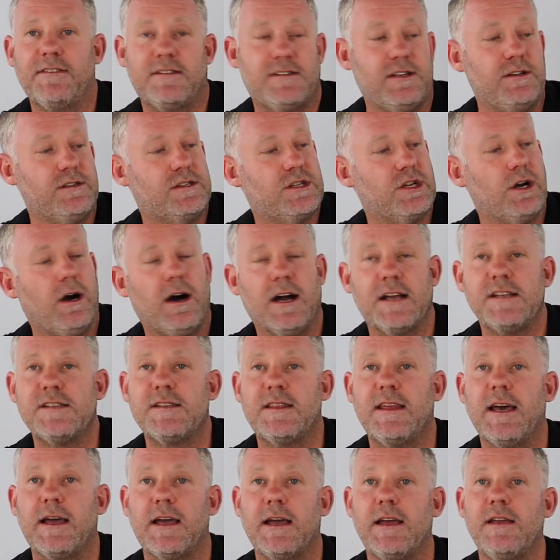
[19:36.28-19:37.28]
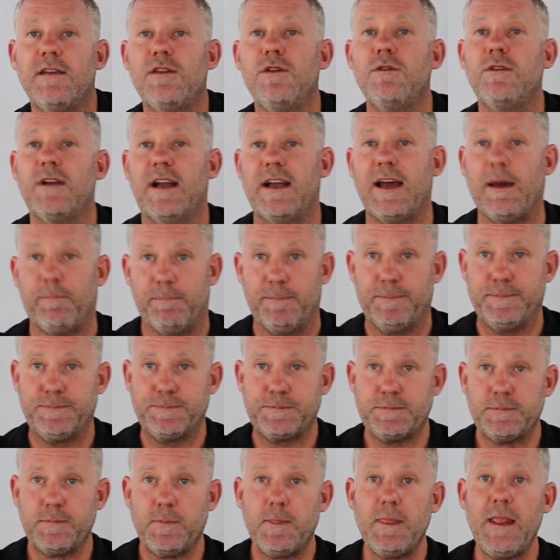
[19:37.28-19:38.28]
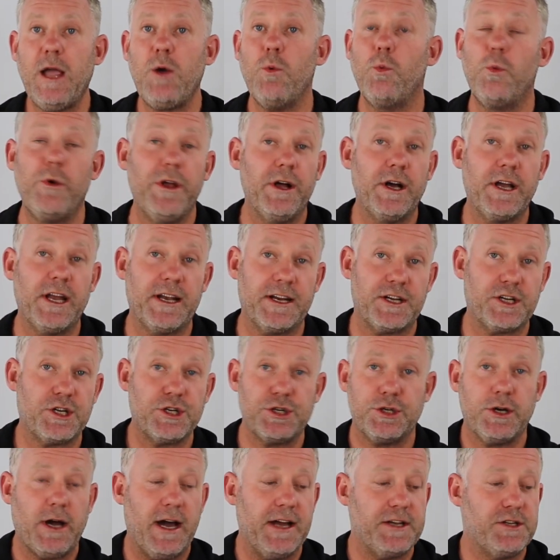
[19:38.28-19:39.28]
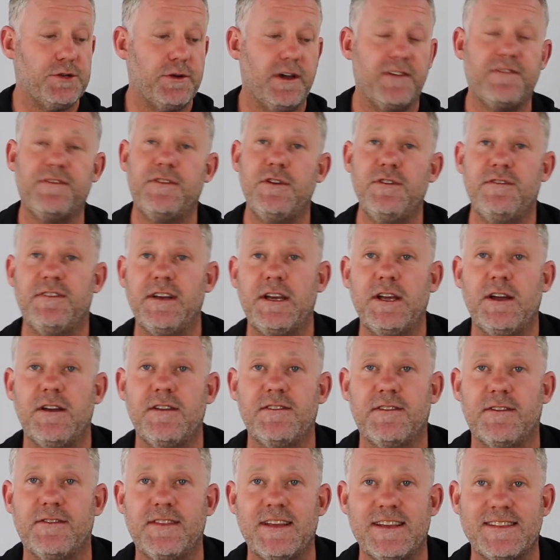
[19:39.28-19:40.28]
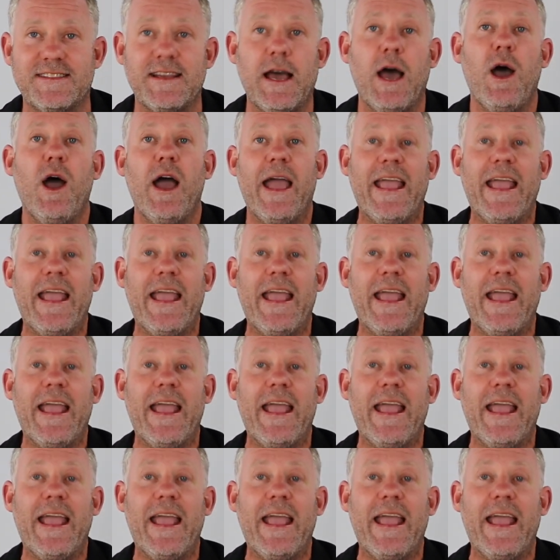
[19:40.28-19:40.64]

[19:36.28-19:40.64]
charge the unit up. We are going to try do a few videos of this